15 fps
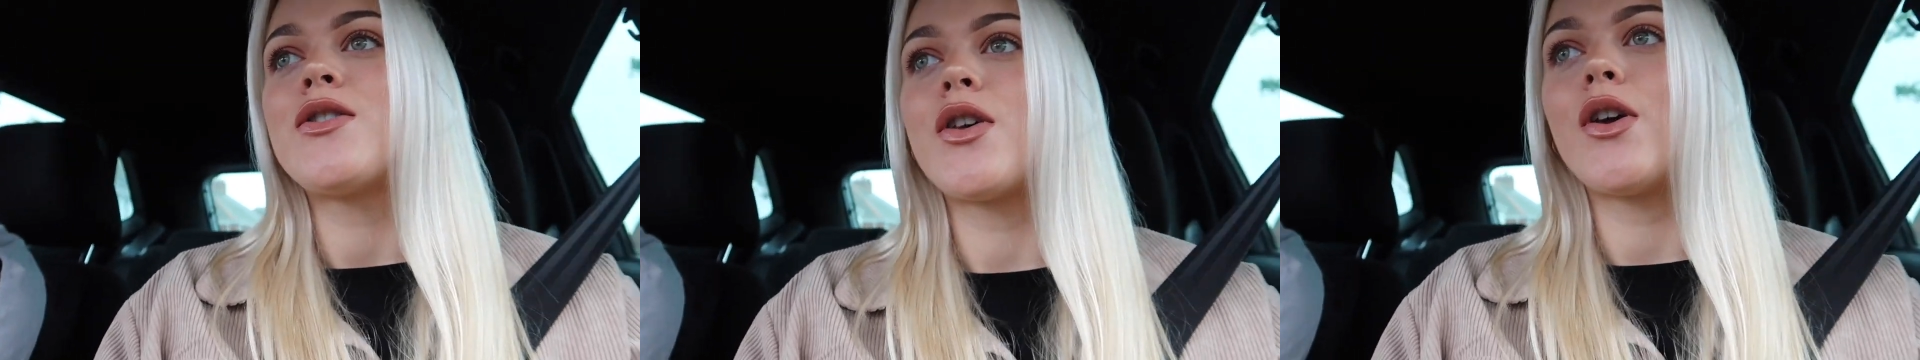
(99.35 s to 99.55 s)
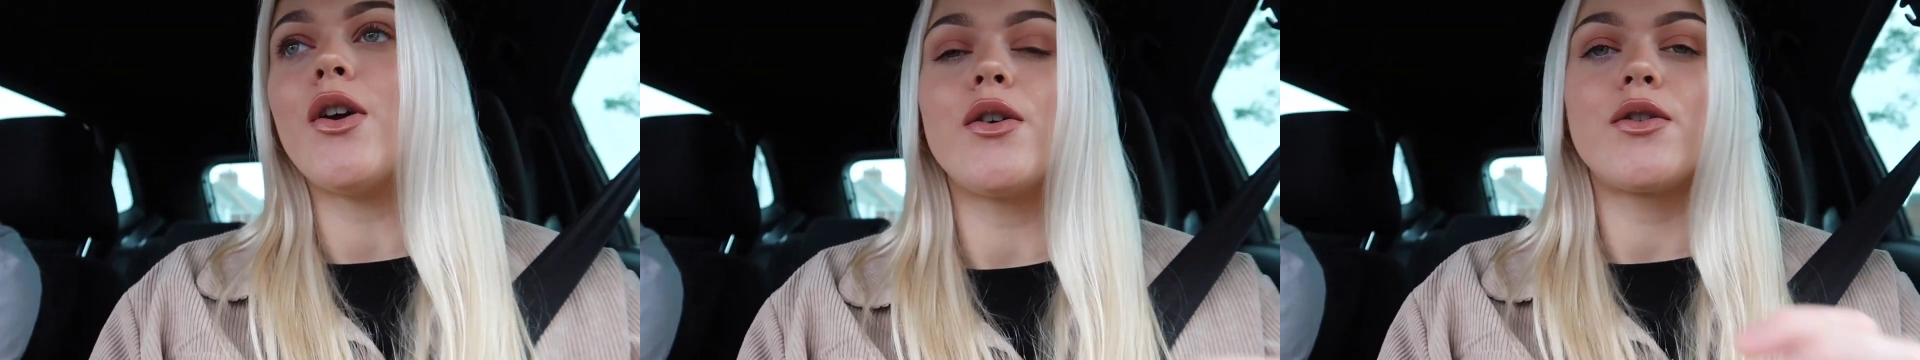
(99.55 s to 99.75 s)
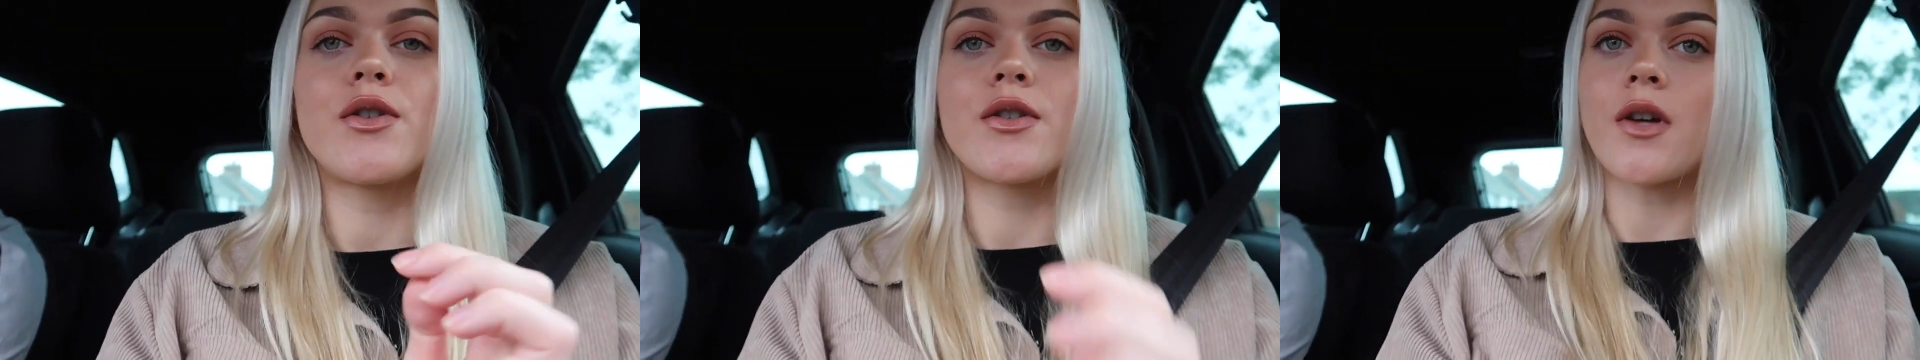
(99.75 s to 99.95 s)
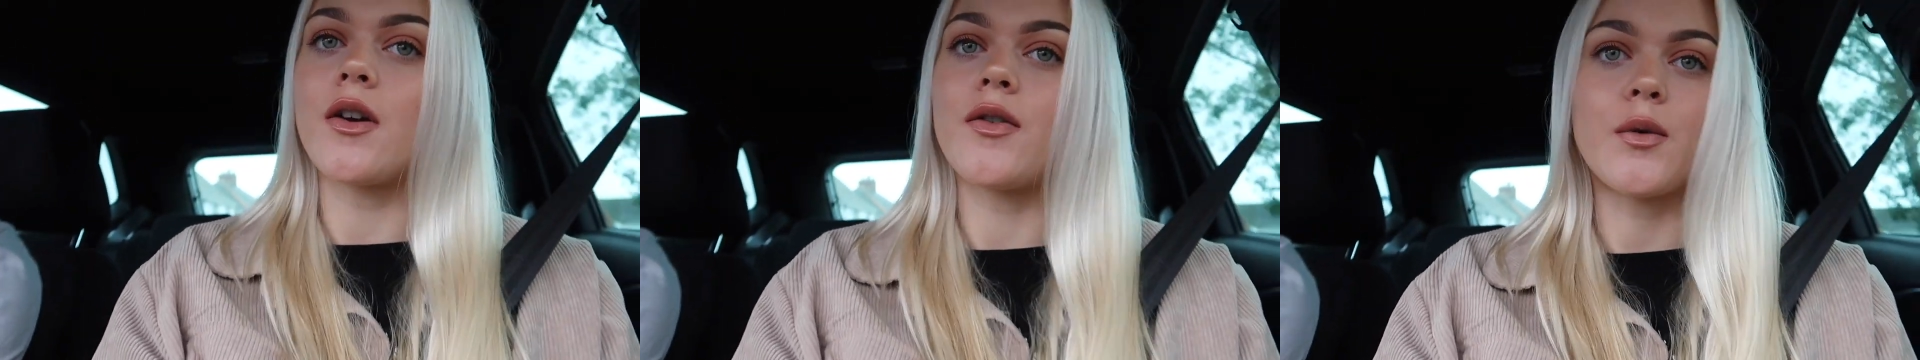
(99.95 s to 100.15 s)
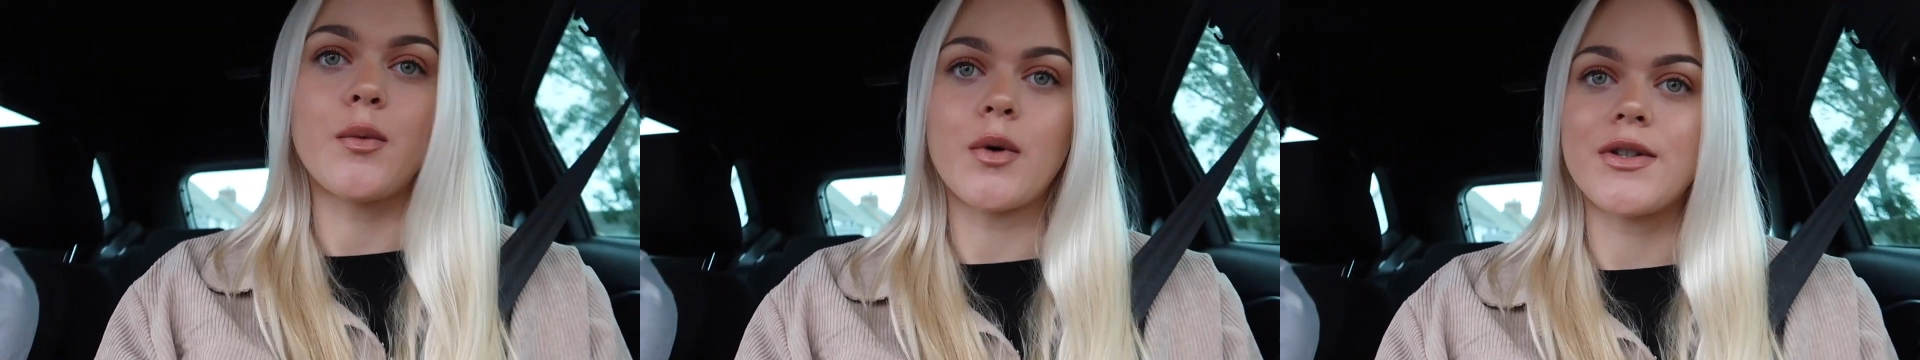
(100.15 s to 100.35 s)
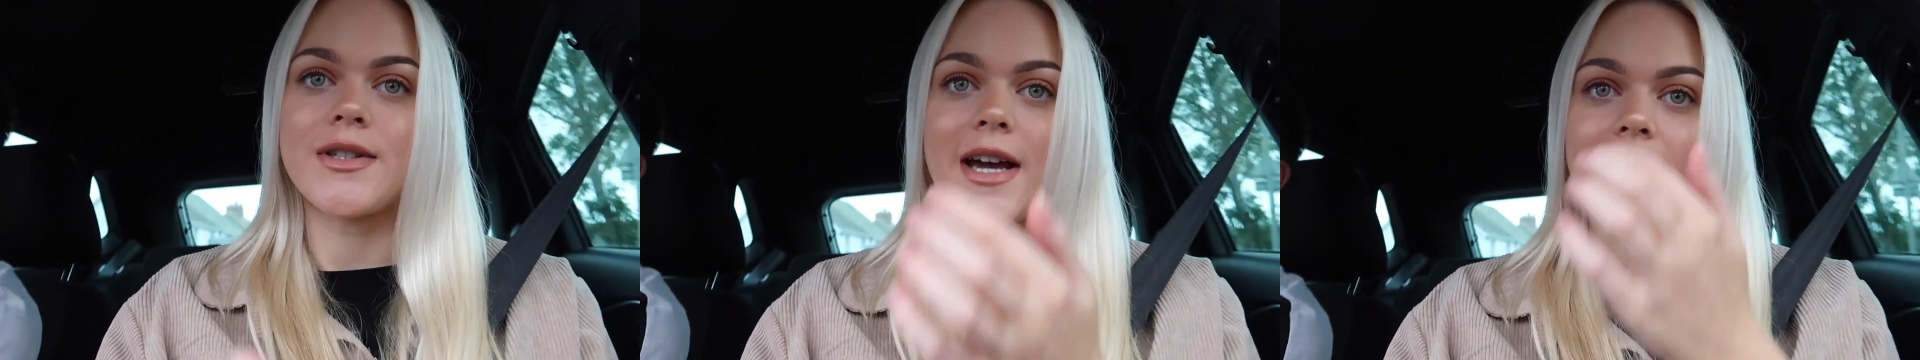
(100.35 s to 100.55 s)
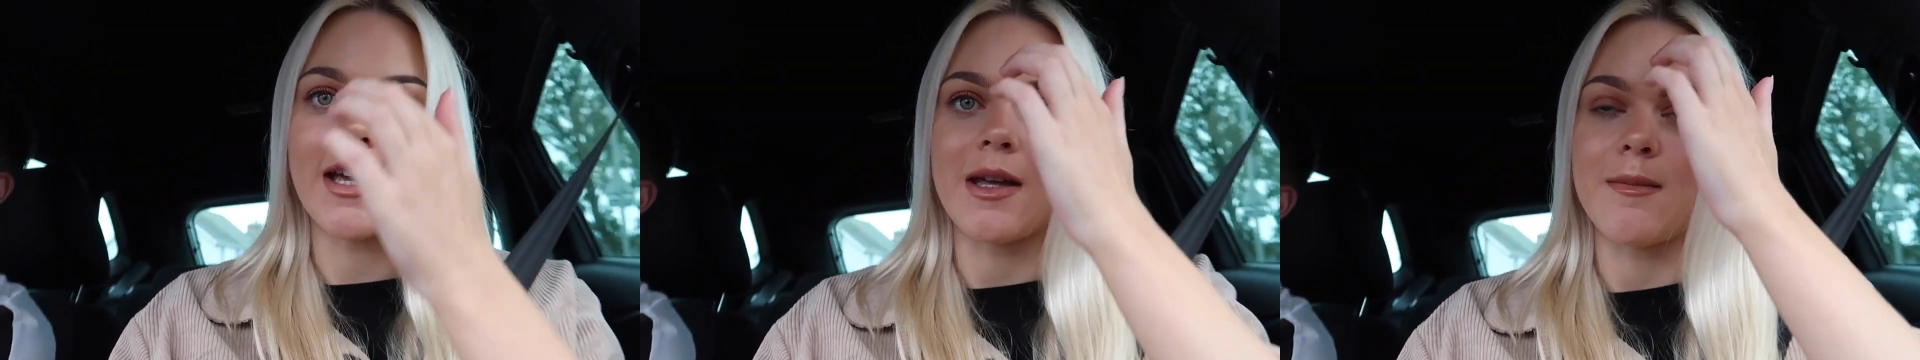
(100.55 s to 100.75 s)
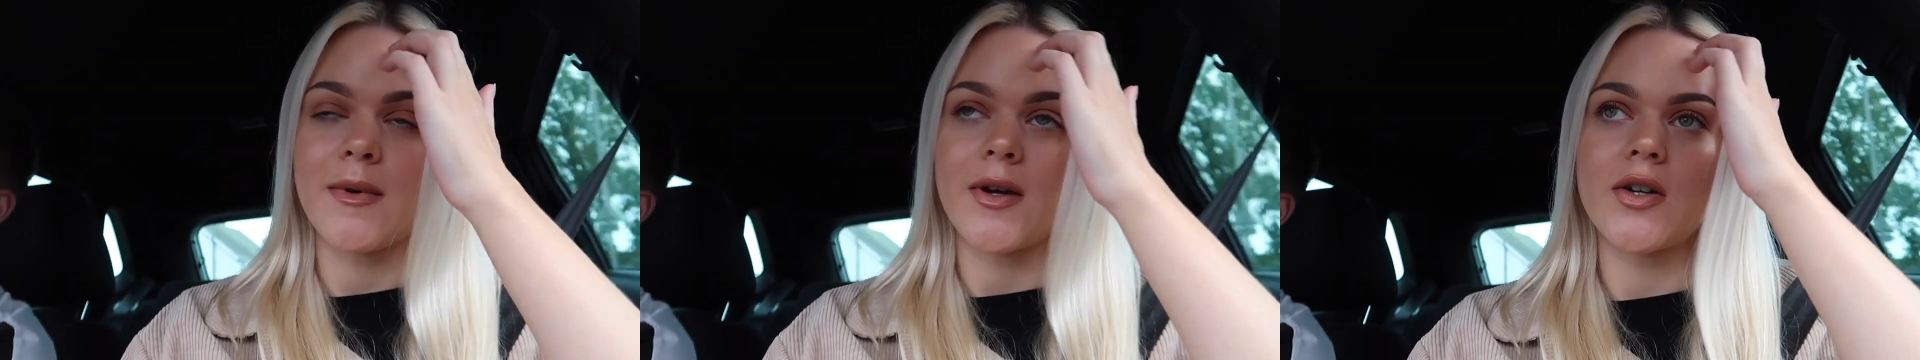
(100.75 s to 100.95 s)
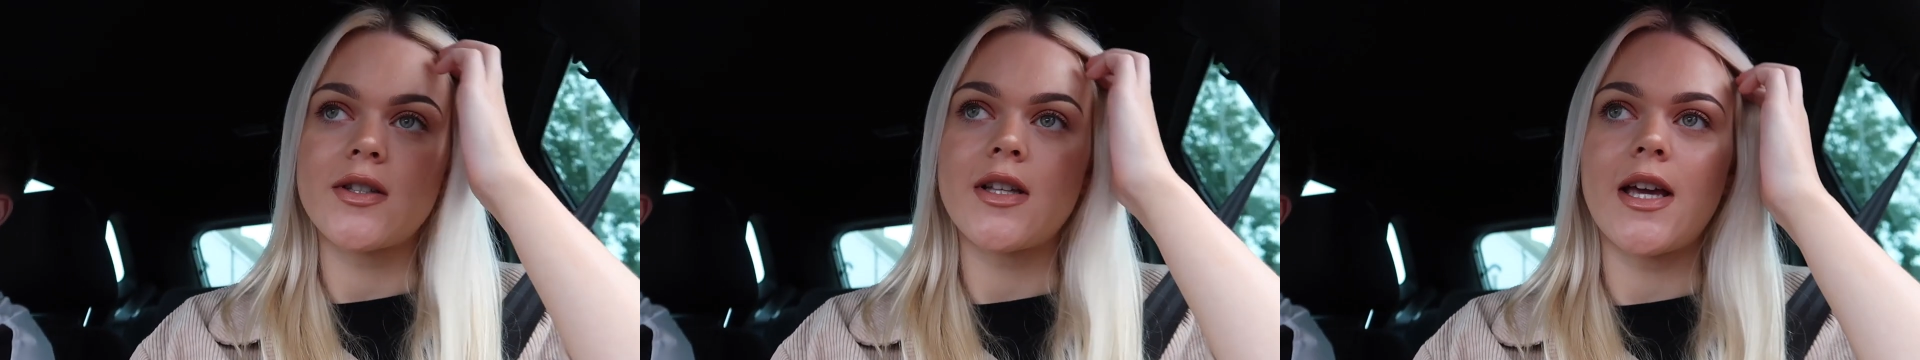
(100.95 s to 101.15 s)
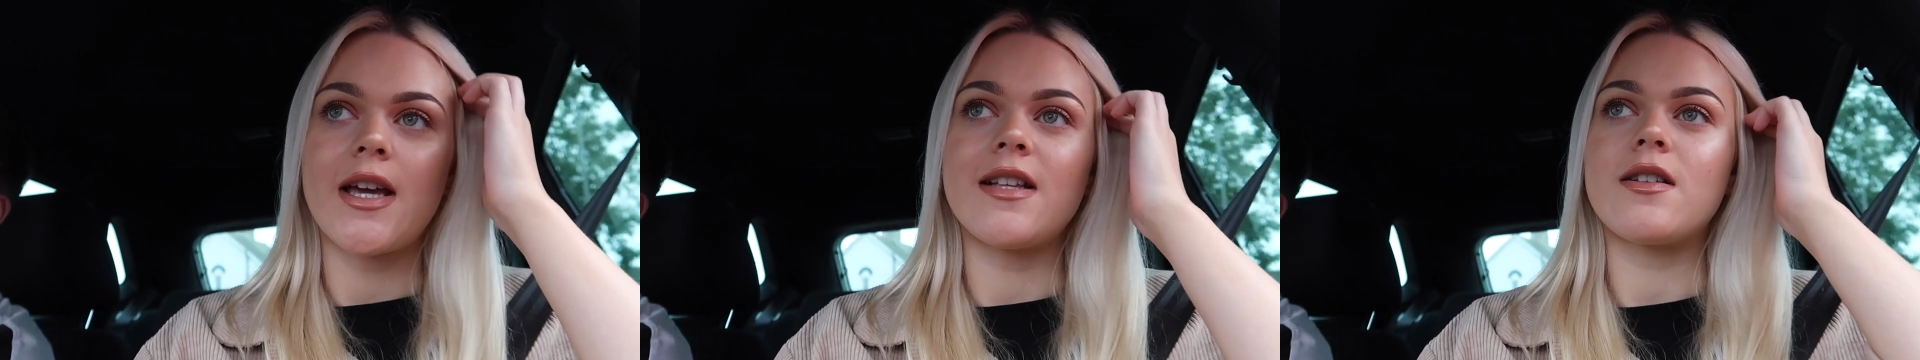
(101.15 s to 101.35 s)
to just go for wood decking
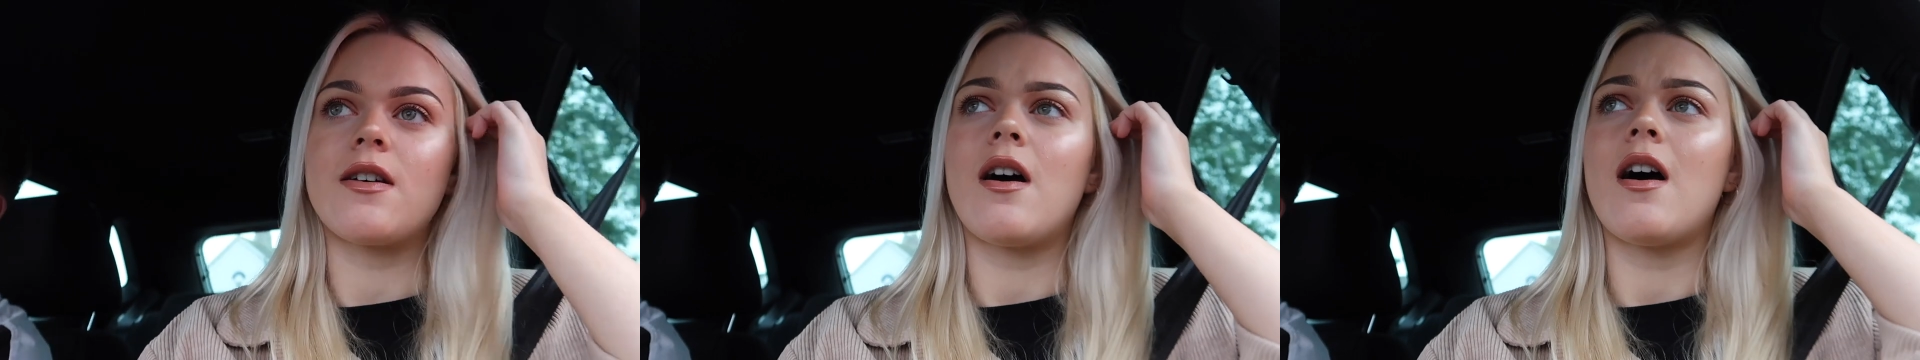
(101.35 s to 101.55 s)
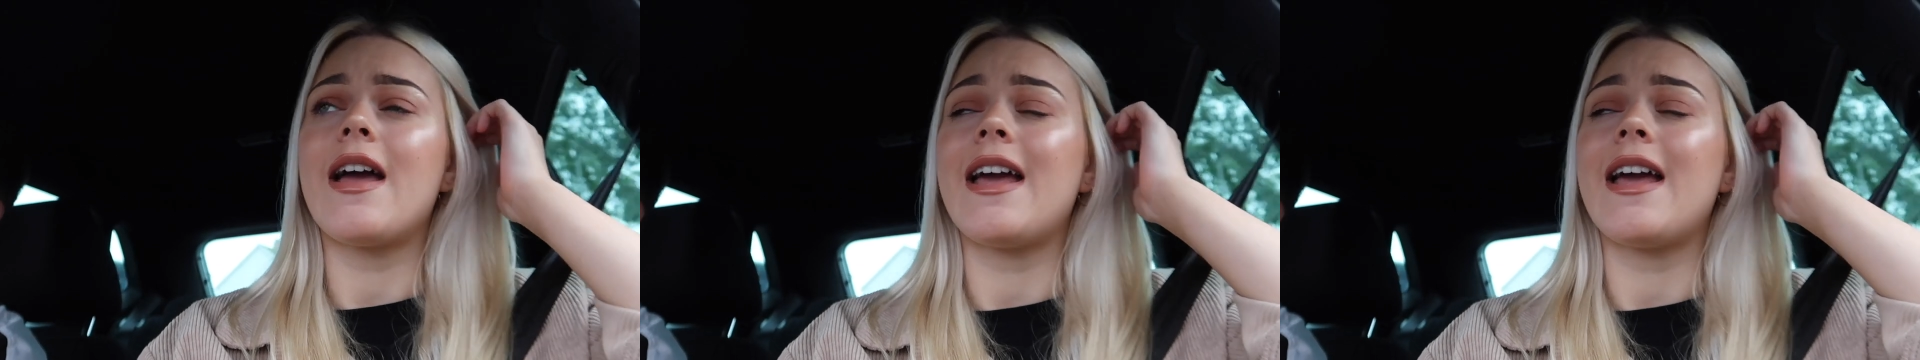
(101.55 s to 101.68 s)
because it is